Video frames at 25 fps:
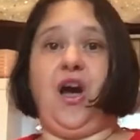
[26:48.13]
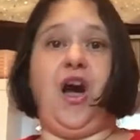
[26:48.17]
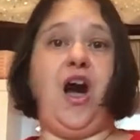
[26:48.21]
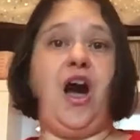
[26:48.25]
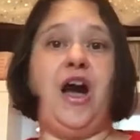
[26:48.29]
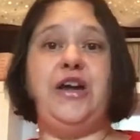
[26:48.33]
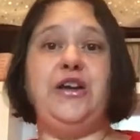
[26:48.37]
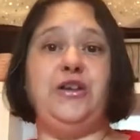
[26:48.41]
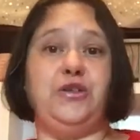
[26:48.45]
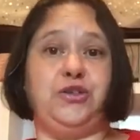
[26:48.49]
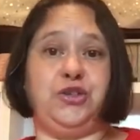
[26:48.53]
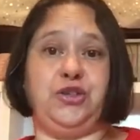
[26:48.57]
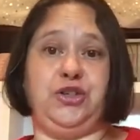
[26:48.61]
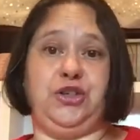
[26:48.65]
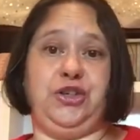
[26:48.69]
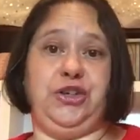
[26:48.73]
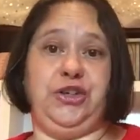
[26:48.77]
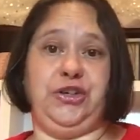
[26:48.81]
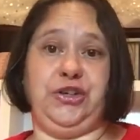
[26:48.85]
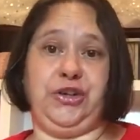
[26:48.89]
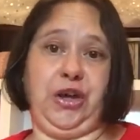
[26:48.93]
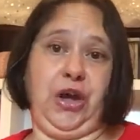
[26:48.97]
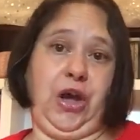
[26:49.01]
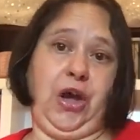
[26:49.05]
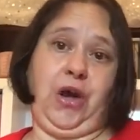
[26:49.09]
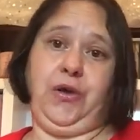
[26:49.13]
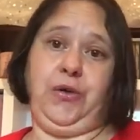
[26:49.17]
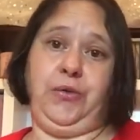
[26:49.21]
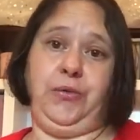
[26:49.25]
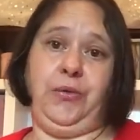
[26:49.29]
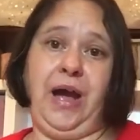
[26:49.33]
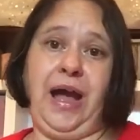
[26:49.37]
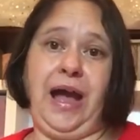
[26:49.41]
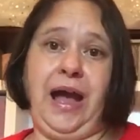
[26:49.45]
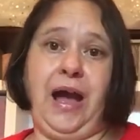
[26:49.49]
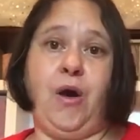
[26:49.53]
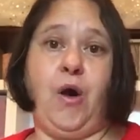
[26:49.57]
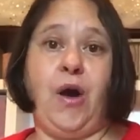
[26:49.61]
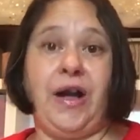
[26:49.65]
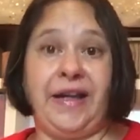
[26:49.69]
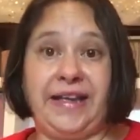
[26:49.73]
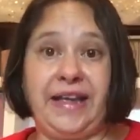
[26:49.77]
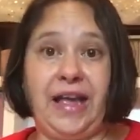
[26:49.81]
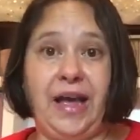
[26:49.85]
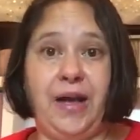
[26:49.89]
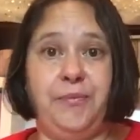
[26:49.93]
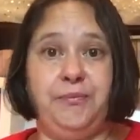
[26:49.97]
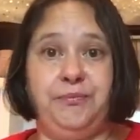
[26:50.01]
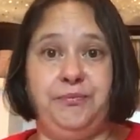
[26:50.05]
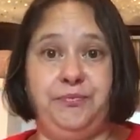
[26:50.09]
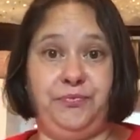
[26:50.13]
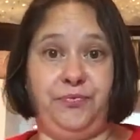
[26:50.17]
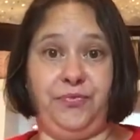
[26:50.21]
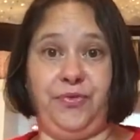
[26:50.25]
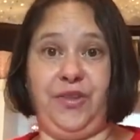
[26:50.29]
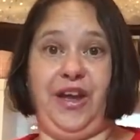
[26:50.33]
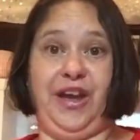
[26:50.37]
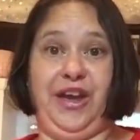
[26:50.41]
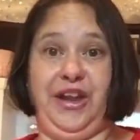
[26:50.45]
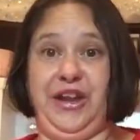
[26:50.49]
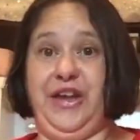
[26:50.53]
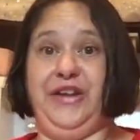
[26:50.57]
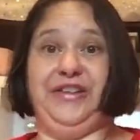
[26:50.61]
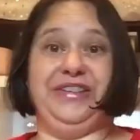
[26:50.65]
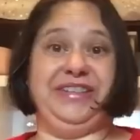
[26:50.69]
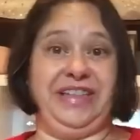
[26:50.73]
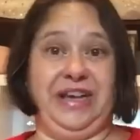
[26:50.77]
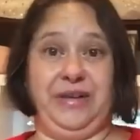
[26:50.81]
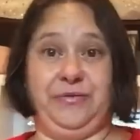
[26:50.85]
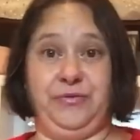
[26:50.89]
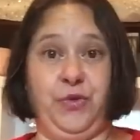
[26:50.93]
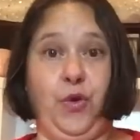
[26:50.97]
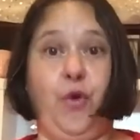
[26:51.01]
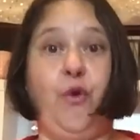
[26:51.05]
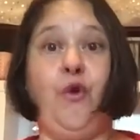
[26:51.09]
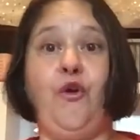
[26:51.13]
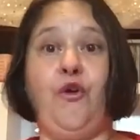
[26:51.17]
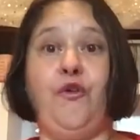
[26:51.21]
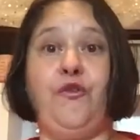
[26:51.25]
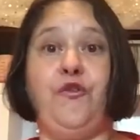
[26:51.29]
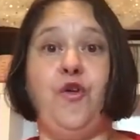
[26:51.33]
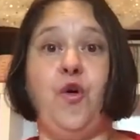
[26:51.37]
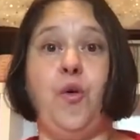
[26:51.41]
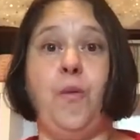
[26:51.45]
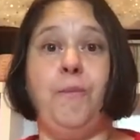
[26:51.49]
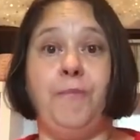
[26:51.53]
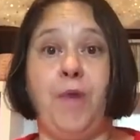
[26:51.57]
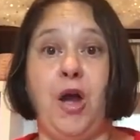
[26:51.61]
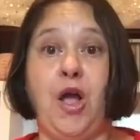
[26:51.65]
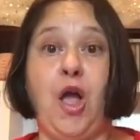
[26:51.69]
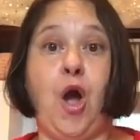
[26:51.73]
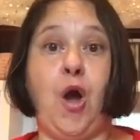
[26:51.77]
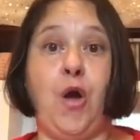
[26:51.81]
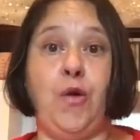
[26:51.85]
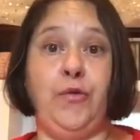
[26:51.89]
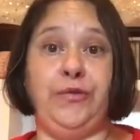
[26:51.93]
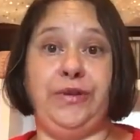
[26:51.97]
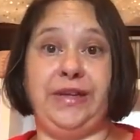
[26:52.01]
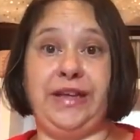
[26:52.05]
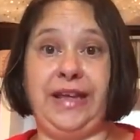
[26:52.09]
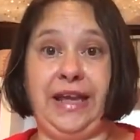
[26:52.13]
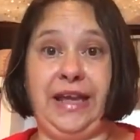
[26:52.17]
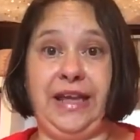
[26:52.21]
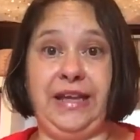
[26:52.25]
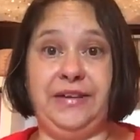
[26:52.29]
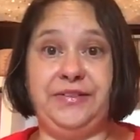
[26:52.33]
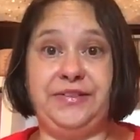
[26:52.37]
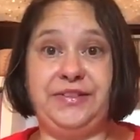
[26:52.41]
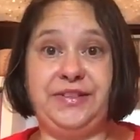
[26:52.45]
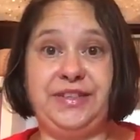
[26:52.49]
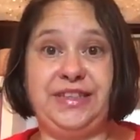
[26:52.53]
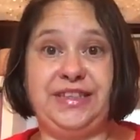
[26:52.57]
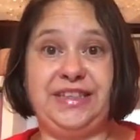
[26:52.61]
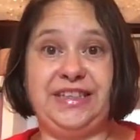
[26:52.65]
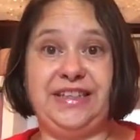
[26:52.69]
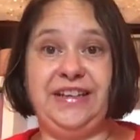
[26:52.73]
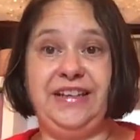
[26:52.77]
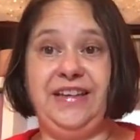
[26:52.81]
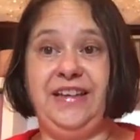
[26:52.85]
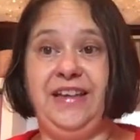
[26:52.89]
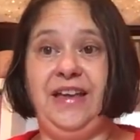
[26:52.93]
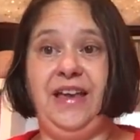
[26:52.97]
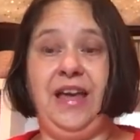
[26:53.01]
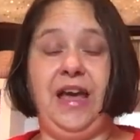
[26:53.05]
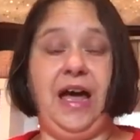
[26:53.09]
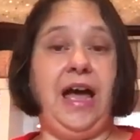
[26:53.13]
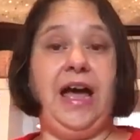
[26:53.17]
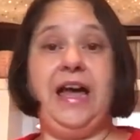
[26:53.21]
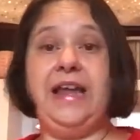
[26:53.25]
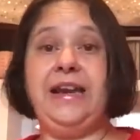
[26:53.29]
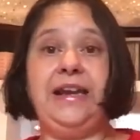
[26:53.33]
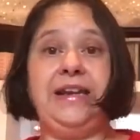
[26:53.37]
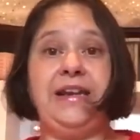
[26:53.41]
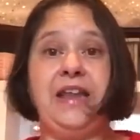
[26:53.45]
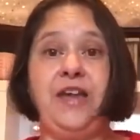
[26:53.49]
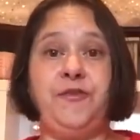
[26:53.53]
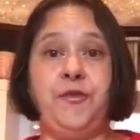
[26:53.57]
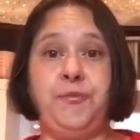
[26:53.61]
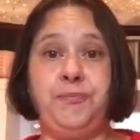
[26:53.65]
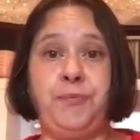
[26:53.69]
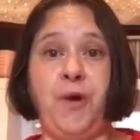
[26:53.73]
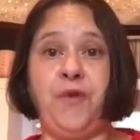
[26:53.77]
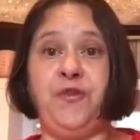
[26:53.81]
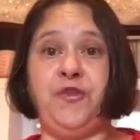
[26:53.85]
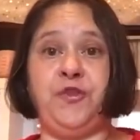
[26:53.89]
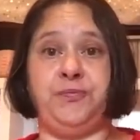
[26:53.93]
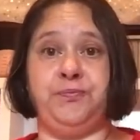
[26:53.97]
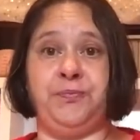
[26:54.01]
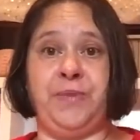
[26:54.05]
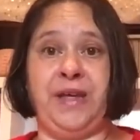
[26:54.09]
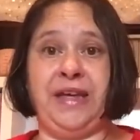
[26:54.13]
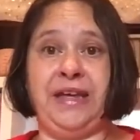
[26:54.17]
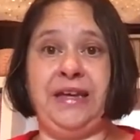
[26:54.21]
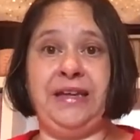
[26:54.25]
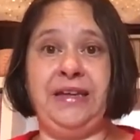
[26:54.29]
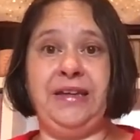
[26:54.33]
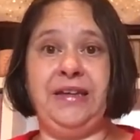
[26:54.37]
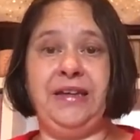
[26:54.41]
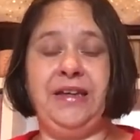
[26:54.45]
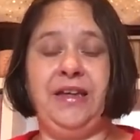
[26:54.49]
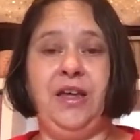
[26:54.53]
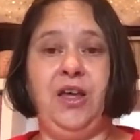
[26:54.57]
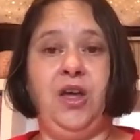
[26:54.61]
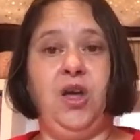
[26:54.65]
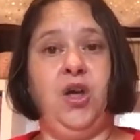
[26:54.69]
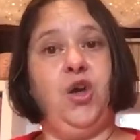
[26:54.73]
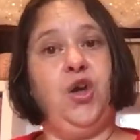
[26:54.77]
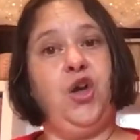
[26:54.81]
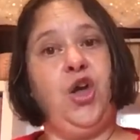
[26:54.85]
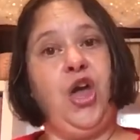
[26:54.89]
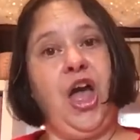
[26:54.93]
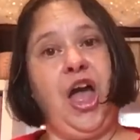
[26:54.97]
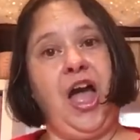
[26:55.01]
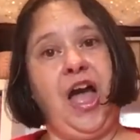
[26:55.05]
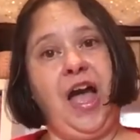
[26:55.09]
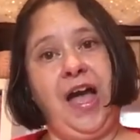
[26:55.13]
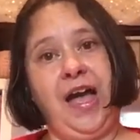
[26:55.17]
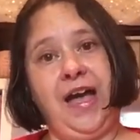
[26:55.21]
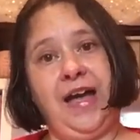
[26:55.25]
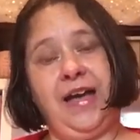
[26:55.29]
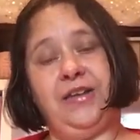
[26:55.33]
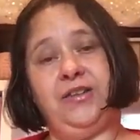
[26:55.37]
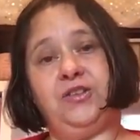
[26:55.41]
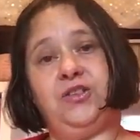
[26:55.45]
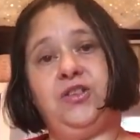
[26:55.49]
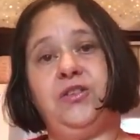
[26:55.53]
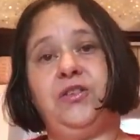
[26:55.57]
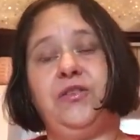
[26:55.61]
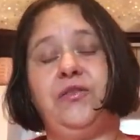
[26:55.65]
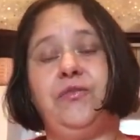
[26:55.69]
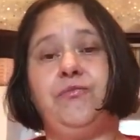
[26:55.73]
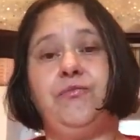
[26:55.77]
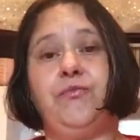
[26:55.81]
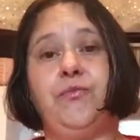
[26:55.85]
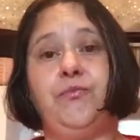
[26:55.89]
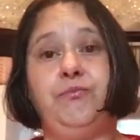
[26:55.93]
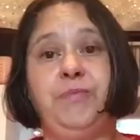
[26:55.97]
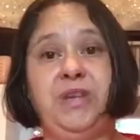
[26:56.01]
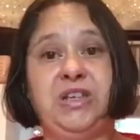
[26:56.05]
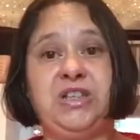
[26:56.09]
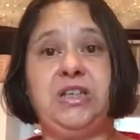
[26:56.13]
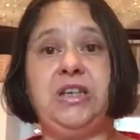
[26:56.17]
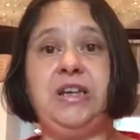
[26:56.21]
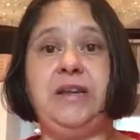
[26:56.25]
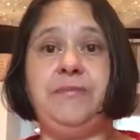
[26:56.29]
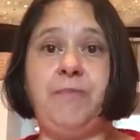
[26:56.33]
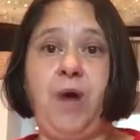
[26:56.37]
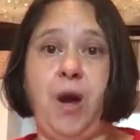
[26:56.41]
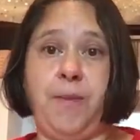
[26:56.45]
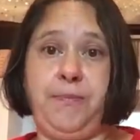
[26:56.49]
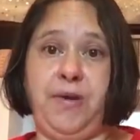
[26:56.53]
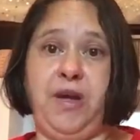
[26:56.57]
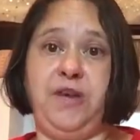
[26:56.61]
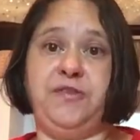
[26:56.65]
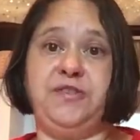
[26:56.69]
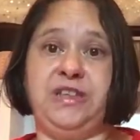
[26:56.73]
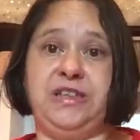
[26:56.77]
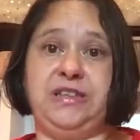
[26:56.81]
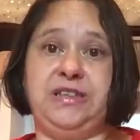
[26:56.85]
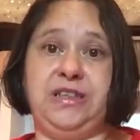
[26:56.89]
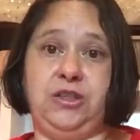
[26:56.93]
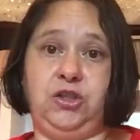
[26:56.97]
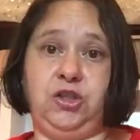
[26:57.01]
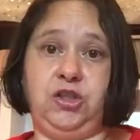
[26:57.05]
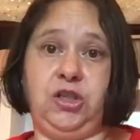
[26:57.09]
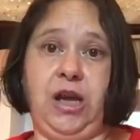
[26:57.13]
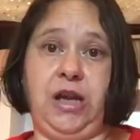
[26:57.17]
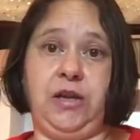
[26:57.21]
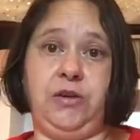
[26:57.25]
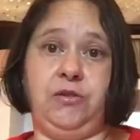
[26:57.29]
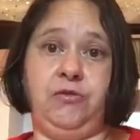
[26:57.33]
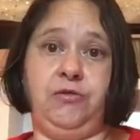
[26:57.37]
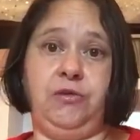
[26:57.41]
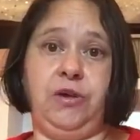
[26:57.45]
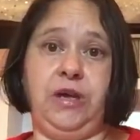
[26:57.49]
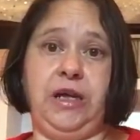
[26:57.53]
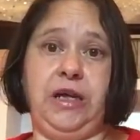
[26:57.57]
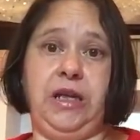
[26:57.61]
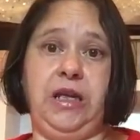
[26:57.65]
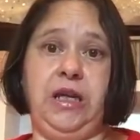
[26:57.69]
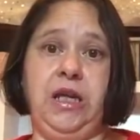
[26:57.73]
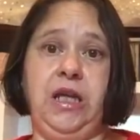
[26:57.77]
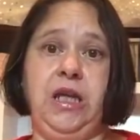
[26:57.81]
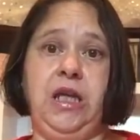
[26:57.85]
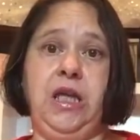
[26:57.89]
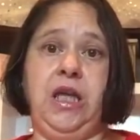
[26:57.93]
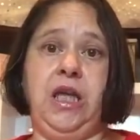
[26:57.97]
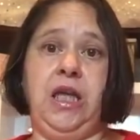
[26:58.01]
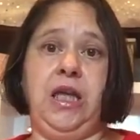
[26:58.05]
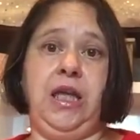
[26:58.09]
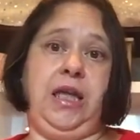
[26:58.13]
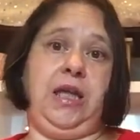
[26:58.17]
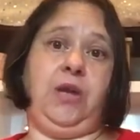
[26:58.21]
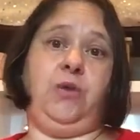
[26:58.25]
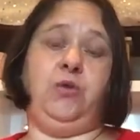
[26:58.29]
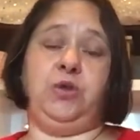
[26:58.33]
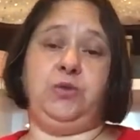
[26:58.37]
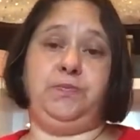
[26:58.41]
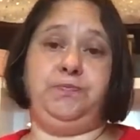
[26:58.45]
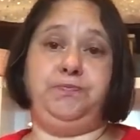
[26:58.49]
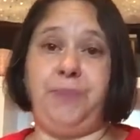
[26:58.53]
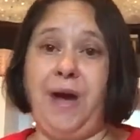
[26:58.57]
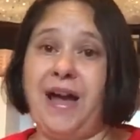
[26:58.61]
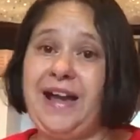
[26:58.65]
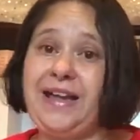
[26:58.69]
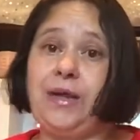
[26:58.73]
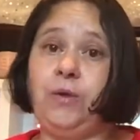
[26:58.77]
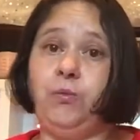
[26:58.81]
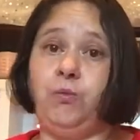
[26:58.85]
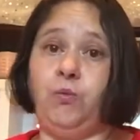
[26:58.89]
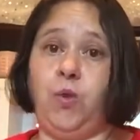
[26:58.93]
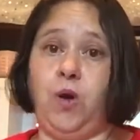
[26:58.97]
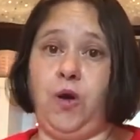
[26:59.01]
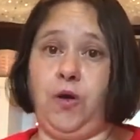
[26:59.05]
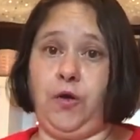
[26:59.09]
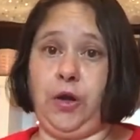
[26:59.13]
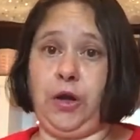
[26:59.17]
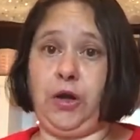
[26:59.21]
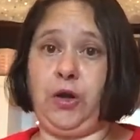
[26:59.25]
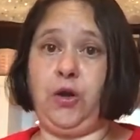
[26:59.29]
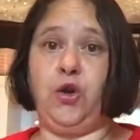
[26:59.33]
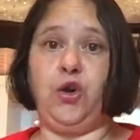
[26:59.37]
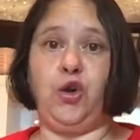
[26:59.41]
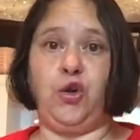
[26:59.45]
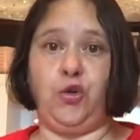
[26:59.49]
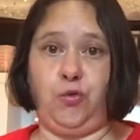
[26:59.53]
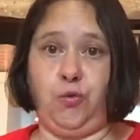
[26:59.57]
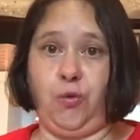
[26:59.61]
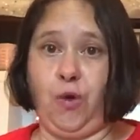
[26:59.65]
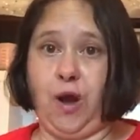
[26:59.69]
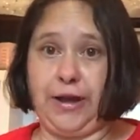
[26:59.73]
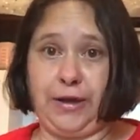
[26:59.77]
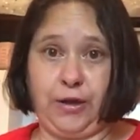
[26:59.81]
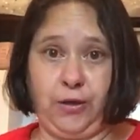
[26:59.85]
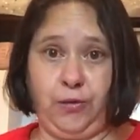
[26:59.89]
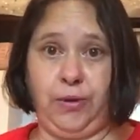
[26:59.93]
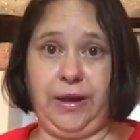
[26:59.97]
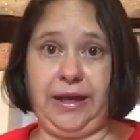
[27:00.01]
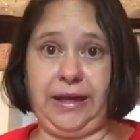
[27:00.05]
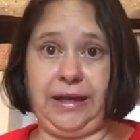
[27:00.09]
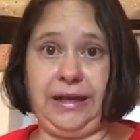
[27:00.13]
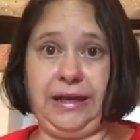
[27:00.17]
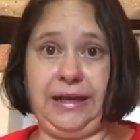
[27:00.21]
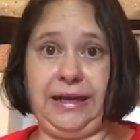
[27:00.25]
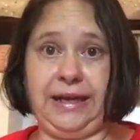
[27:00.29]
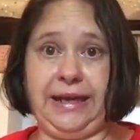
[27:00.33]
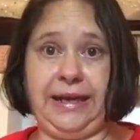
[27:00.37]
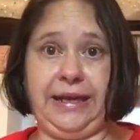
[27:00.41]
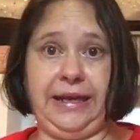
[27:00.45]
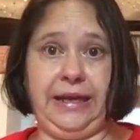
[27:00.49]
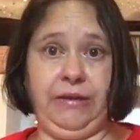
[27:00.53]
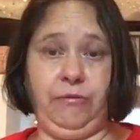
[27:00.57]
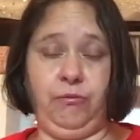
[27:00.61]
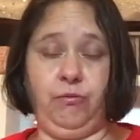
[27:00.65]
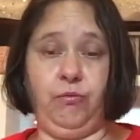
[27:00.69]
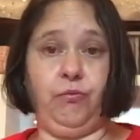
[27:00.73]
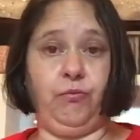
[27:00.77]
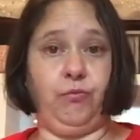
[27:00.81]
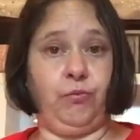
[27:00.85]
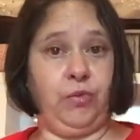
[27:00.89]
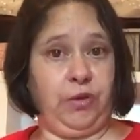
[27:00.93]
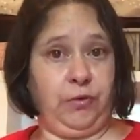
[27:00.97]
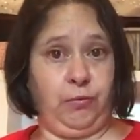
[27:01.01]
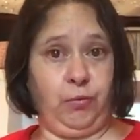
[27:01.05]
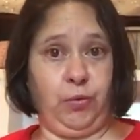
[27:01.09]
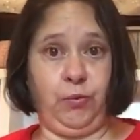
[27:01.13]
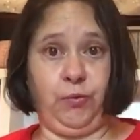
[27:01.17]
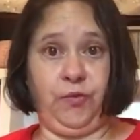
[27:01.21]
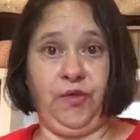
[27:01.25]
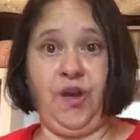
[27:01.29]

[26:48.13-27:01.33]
I used to go out and get, I know it sounds awful, my own gifts, and it never bothered me. And admittedly, my birthday's in January. He was back in work quite quickly. We were